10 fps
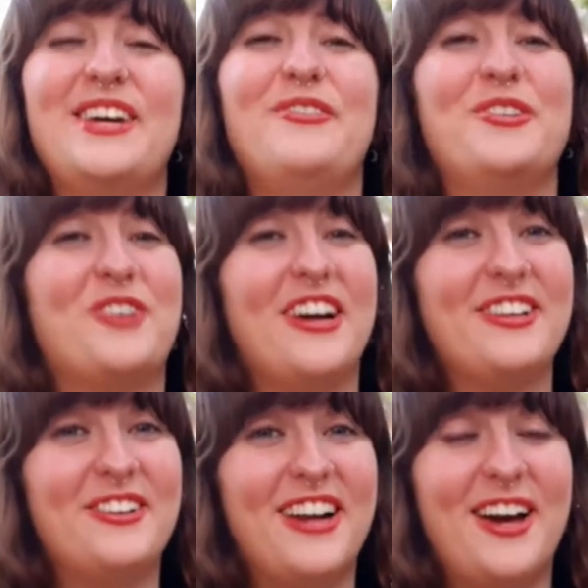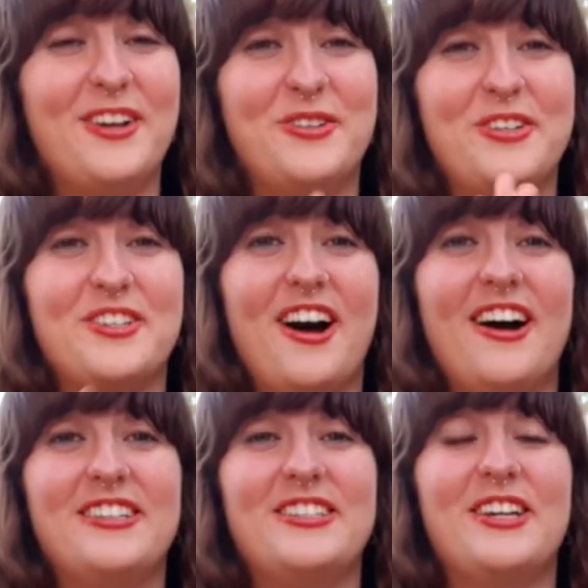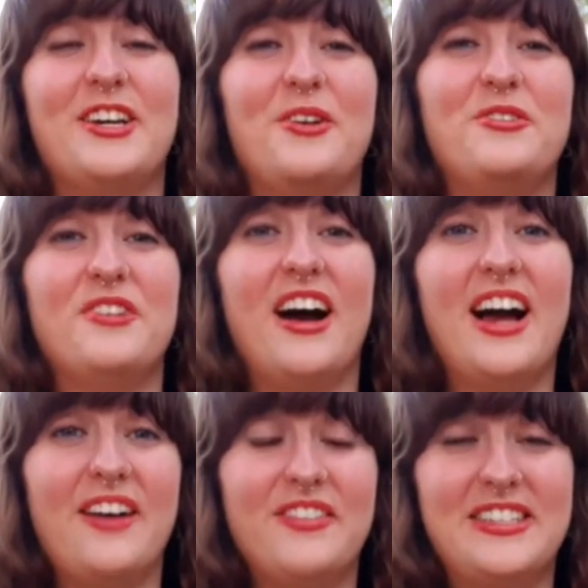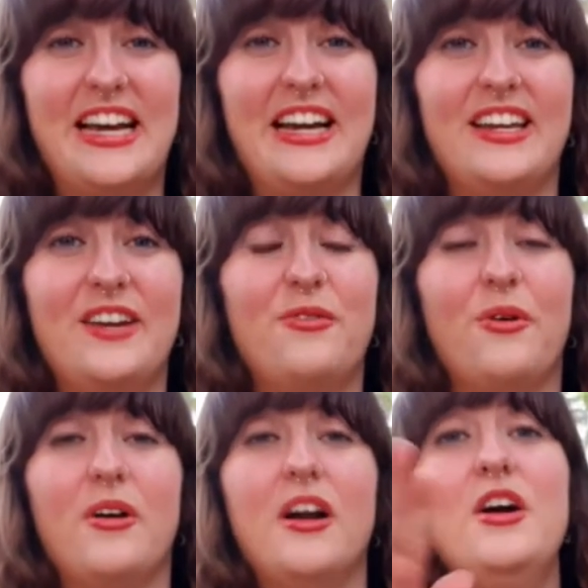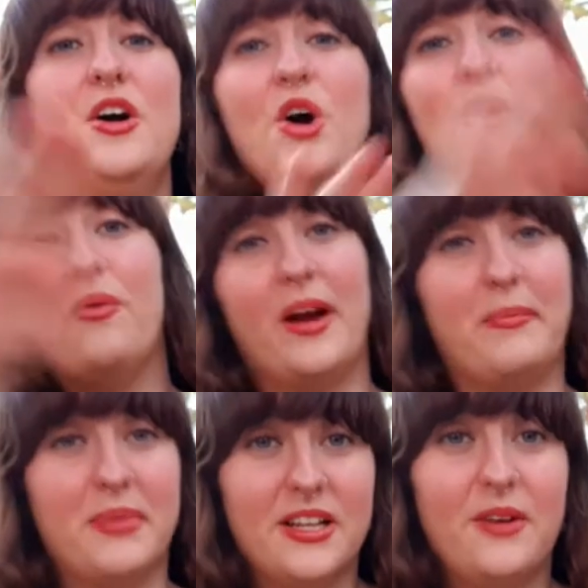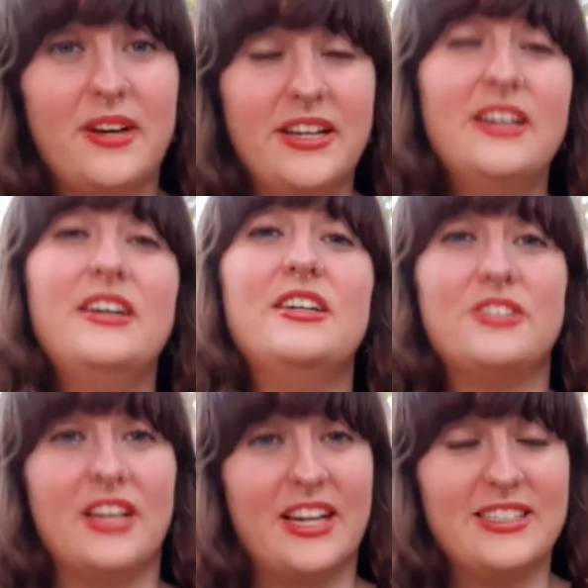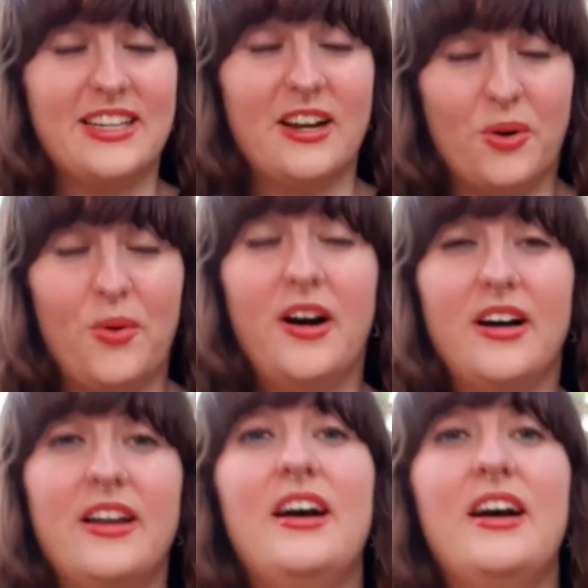If you try to learn how to do a toss that you do not have the technique for right below it, so like I said, a quad,